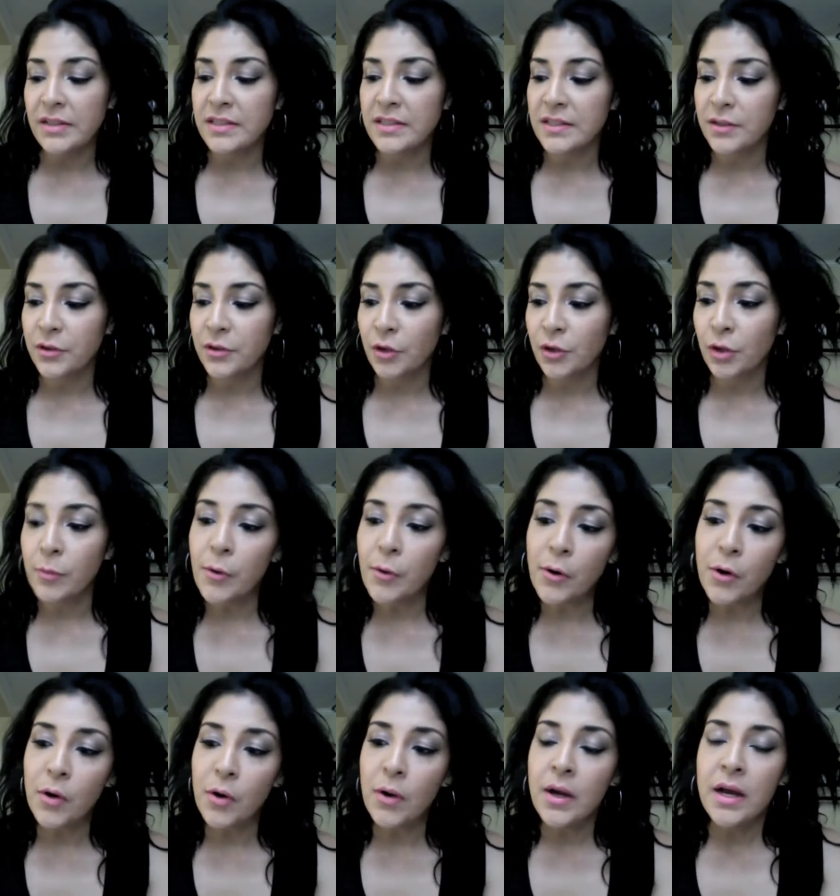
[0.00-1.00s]
It's a
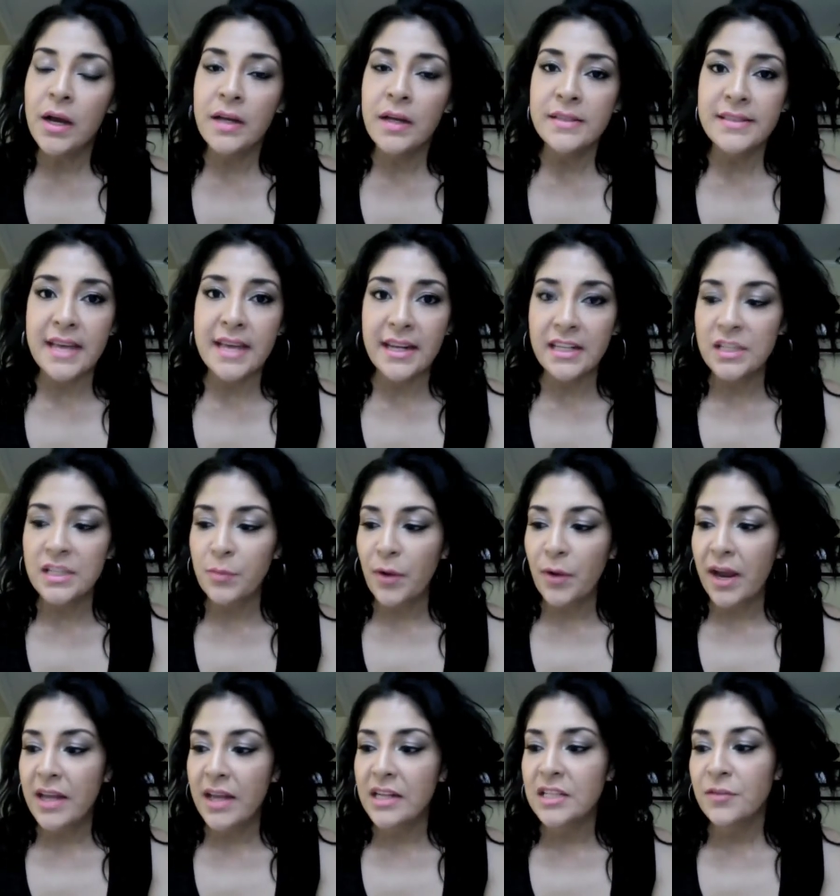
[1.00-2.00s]
thermal setting
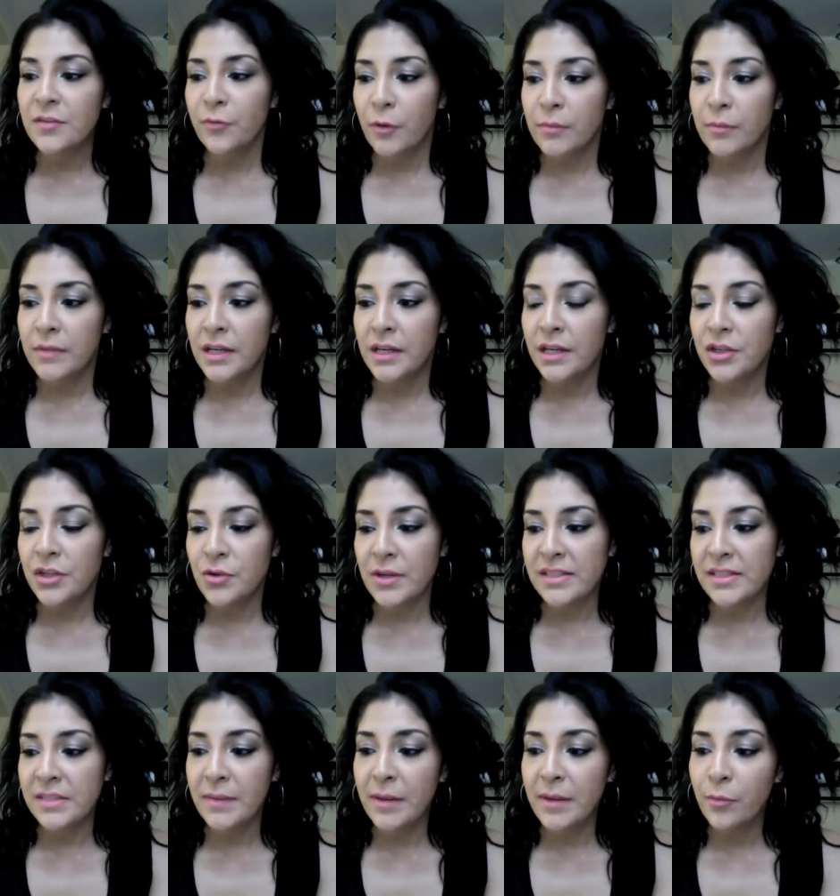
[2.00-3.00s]
spray, and it's from the
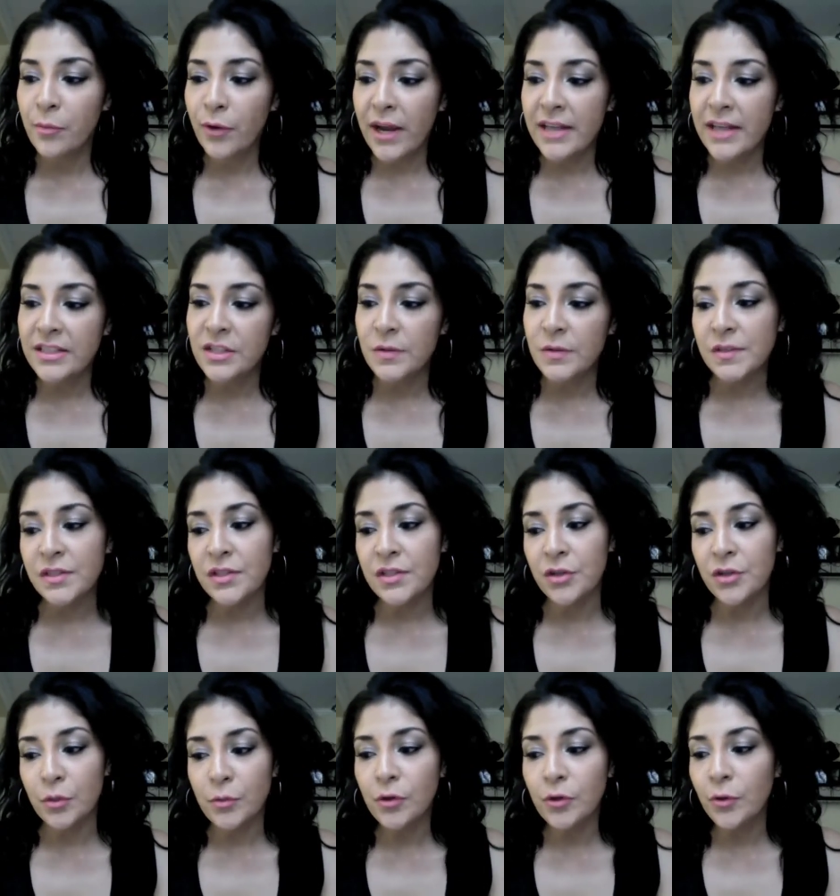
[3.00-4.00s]
Tresemme brand. So it's the
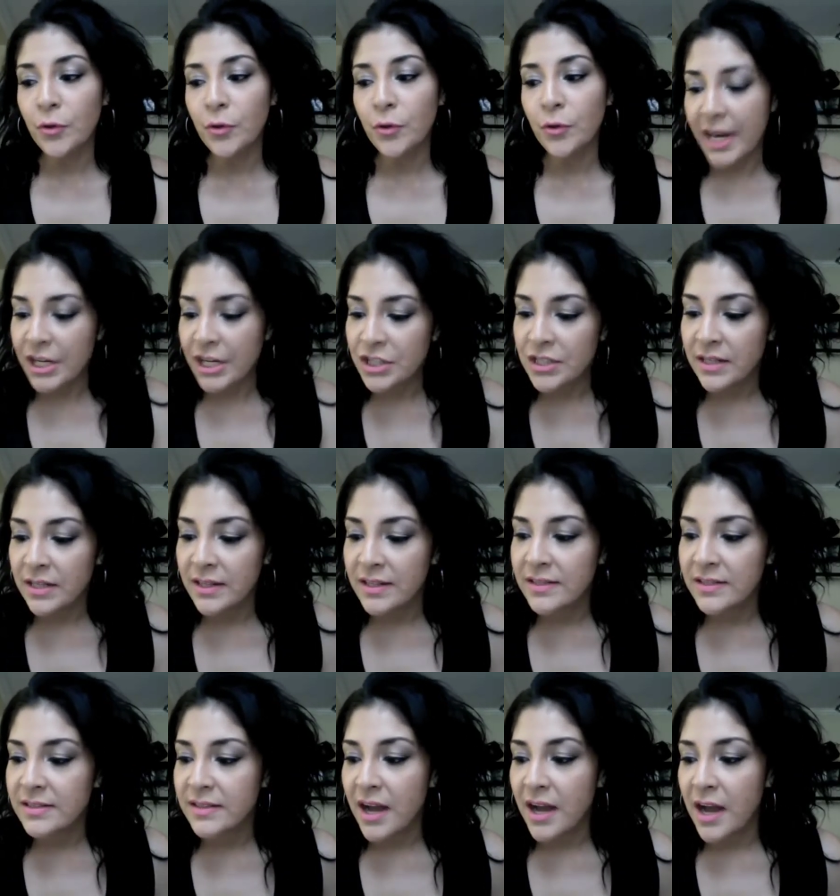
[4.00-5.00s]
Thermal
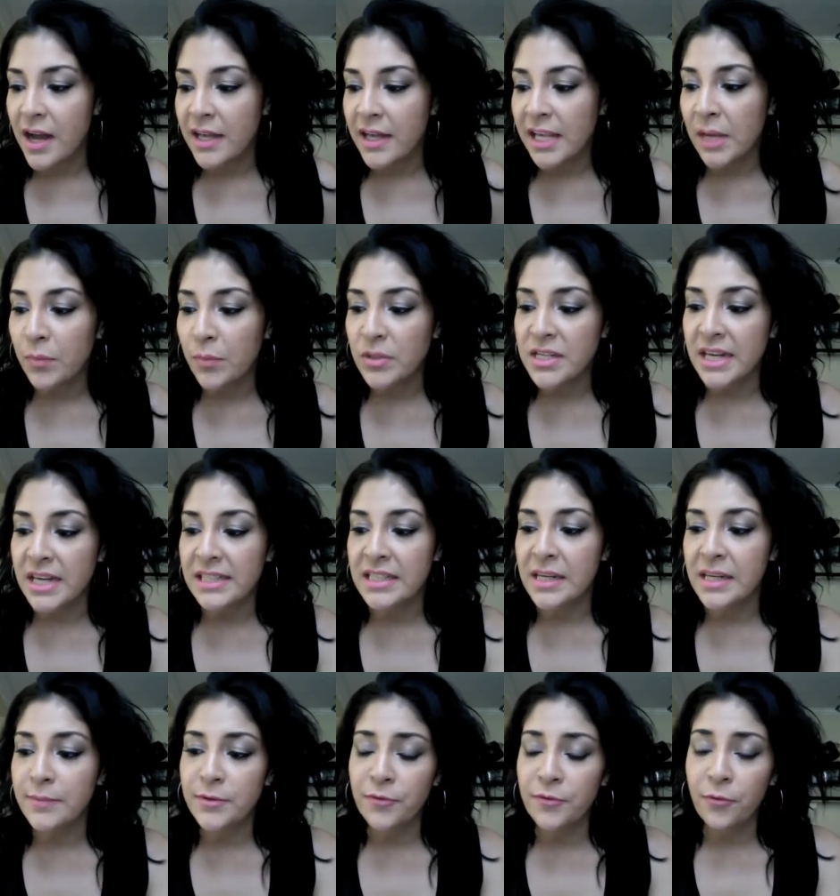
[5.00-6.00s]
Creations uh, heat
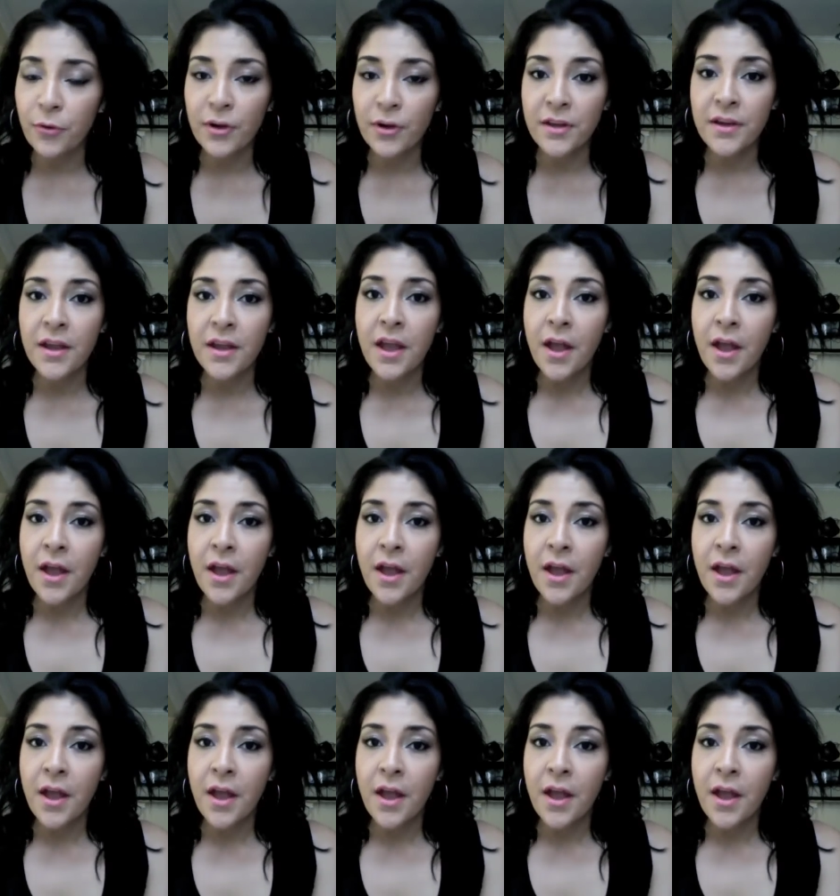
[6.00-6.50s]
protecting up to 40,